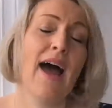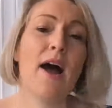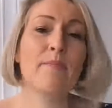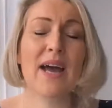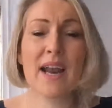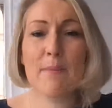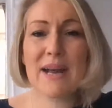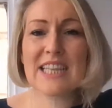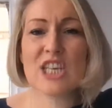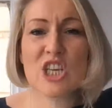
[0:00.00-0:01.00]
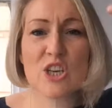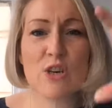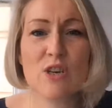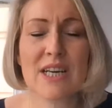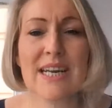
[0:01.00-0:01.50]
And I made this
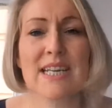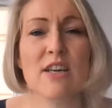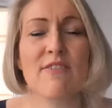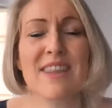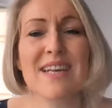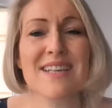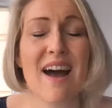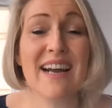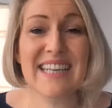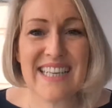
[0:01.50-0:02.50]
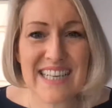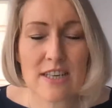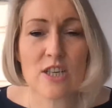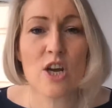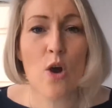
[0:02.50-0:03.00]
huge list of things that I
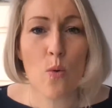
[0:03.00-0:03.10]
didn't